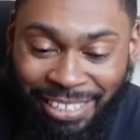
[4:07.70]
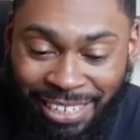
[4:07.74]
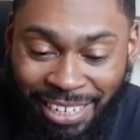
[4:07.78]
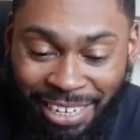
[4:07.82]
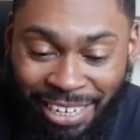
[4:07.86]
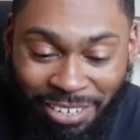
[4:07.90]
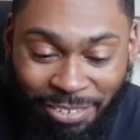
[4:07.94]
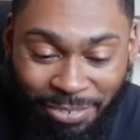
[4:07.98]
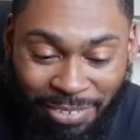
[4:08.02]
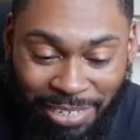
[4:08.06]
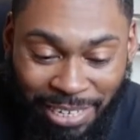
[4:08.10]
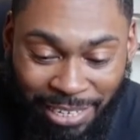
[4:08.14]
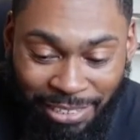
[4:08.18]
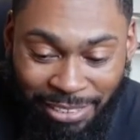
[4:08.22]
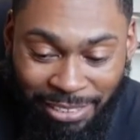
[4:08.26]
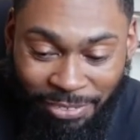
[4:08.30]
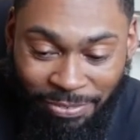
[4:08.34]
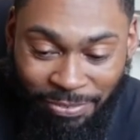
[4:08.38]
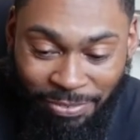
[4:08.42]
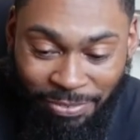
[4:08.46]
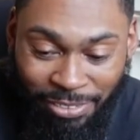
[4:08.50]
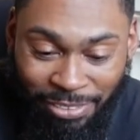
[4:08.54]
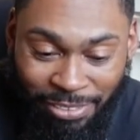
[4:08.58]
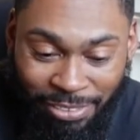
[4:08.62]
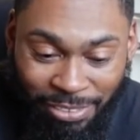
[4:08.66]
I heard we got
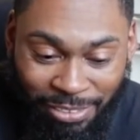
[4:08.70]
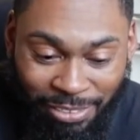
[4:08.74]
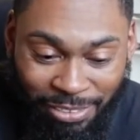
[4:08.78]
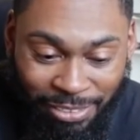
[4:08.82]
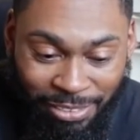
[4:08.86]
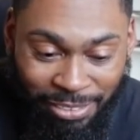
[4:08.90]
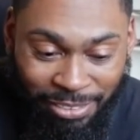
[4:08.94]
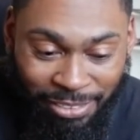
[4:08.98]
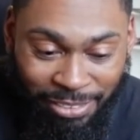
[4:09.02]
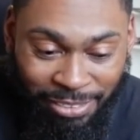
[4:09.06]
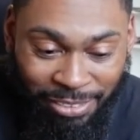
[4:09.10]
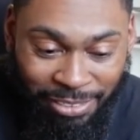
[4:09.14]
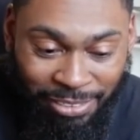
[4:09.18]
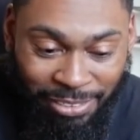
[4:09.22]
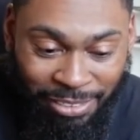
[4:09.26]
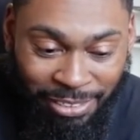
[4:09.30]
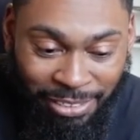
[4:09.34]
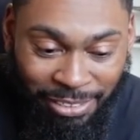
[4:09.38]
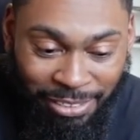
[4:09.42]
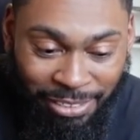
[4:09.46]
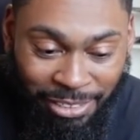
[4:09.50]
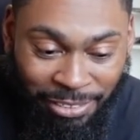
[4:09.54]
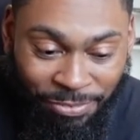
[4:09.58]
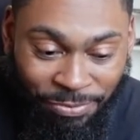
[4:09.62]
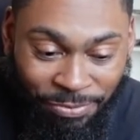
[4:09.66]
different
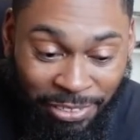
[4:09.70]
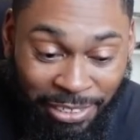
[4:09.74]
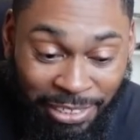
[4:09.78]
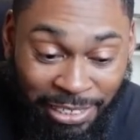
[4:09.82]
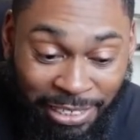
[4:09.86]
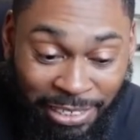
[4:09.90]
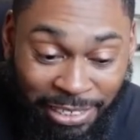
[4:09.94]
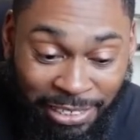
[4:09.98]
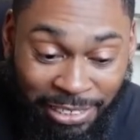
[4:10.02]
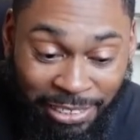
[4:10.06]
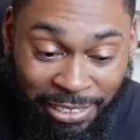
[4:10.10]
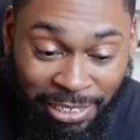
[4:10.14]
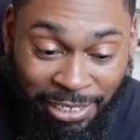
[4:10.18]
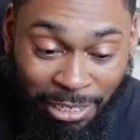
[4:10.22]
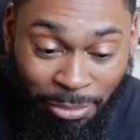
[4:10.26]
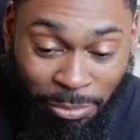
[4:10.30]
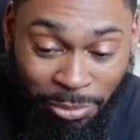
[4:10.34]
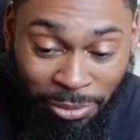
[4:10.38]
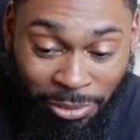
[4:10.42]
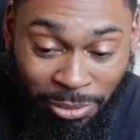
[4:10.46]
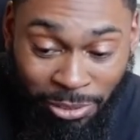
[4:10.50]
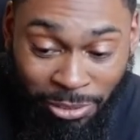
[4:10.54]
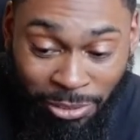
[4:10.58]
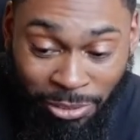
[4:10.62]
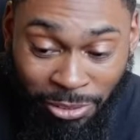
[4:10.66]
endings for each
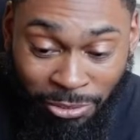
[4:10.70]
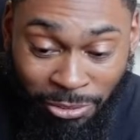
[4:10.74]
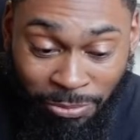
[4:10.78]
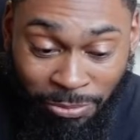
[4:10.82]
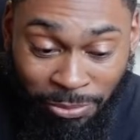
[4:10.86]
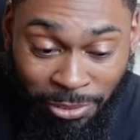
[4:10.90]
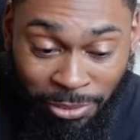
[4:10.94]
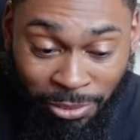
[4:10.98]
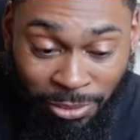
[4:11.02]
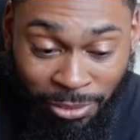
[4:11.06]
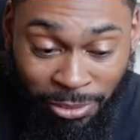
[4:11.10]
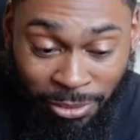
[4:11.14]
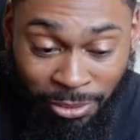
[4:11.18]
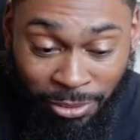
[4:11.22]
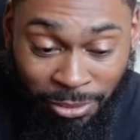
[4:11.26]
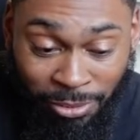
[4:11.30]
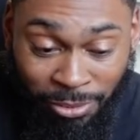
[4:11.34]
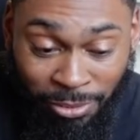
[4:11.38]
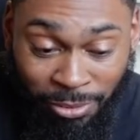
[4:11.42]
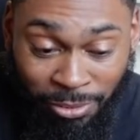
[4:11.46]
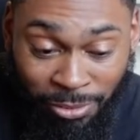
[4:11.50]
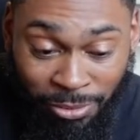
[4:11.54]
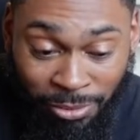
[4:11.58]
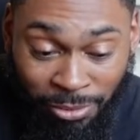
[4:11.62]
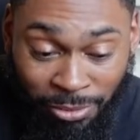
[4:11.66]
episode, which is
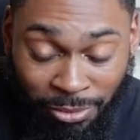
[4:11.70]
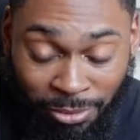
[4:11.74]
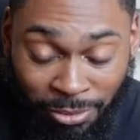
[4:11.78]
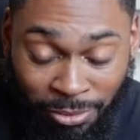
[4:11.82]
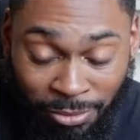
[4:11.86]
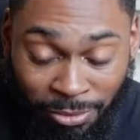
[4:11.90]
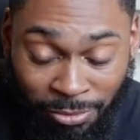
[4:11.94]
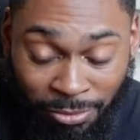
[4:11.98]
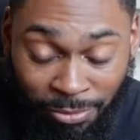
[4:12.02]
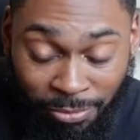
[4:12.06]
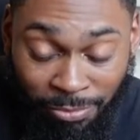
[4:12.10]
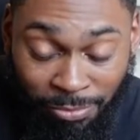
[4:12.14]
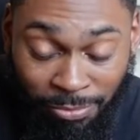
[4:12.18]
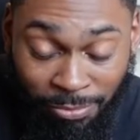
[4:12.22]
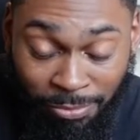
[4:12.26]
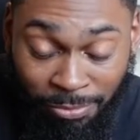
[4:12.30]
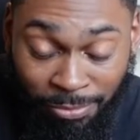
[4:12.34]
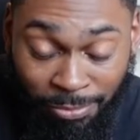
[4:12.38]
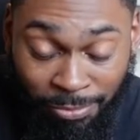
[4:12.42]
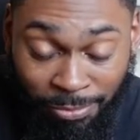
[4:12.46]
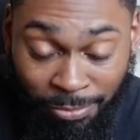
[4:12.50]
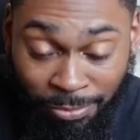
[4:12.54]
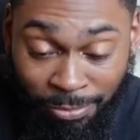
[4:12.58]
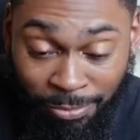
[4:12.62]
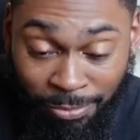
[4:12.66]

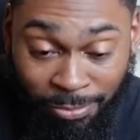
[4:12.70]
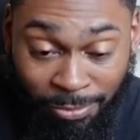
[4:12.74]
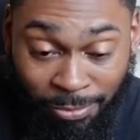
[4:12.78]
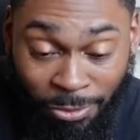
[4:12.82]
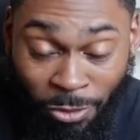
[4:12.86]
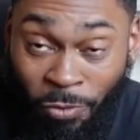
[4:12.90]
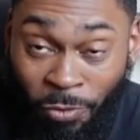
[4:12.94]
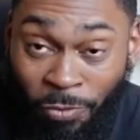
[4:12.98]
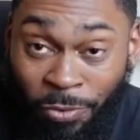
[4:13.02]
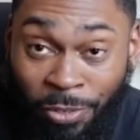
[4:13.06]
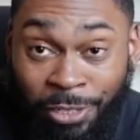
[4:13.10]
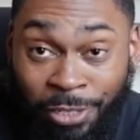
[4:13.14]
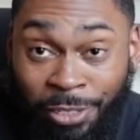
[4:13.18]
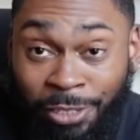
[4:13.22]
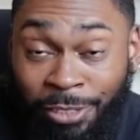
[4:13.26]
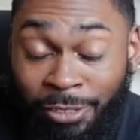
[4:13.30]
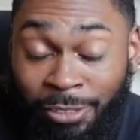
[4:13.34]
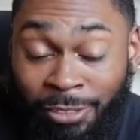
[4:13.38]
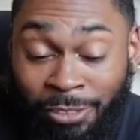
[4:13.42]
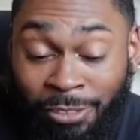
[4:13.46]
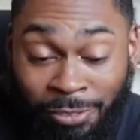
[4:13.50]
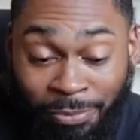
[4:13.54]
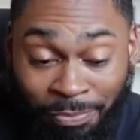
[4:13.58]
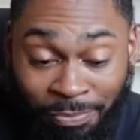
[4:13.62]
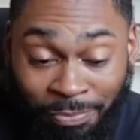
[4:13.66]
mm,
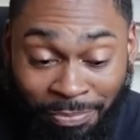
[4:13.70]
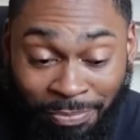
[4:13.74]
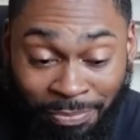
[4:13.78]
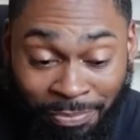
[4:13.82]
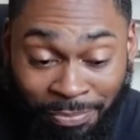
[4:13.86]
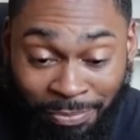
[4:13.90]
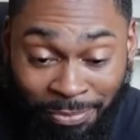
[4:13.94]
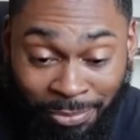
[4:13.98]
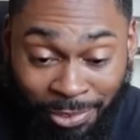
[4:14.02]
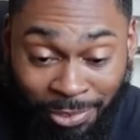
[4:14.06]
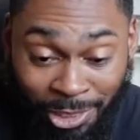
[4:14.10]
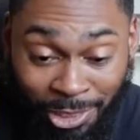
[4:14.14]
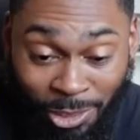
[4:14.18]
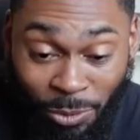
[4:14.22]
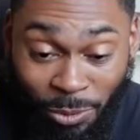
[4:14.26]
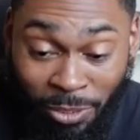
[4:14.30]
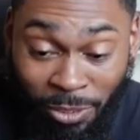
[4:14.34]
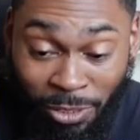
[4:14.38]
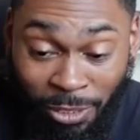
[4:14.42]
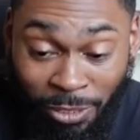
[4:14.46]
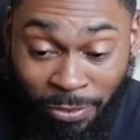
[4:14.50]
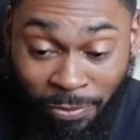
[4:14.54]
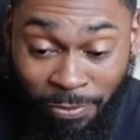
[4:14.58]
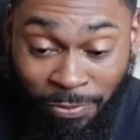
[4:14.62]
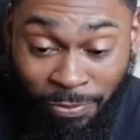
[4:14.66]
overkill. 12
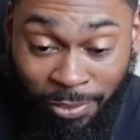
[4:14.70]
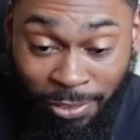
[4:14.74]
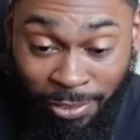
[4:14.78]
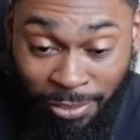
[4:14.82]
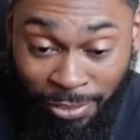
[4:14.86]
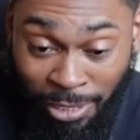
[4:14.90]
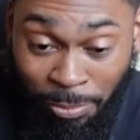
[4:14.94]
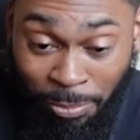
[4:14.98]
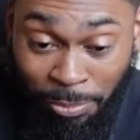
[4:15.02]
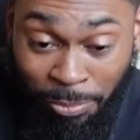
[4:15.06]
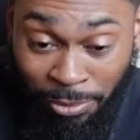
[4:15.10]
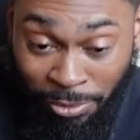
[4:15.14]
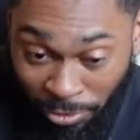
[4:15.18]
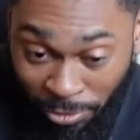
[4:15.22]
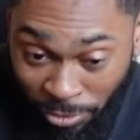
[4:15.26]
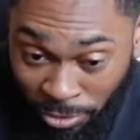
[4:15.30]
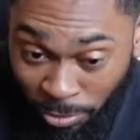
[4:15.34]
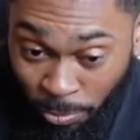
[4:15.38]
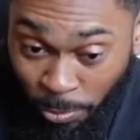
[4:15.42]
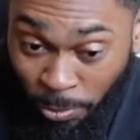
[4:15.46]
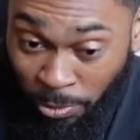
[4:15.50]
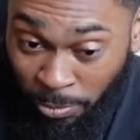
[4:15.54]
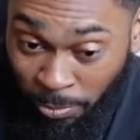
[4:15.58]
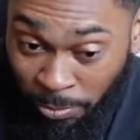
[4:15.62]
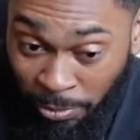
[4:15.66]
episodes
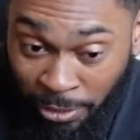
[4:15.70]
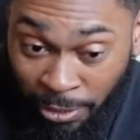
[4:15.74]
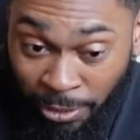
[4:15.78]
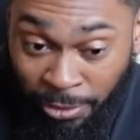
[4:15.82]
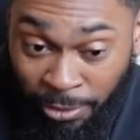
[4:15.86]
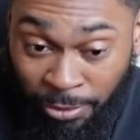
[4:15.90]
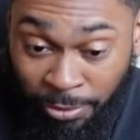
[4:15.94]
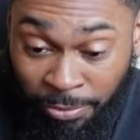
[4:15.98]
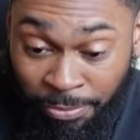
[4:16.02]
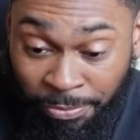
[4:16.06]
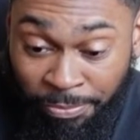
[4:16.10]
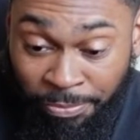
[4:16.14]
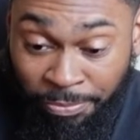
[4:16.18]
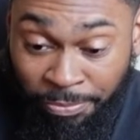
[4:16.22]
supposed to be getting.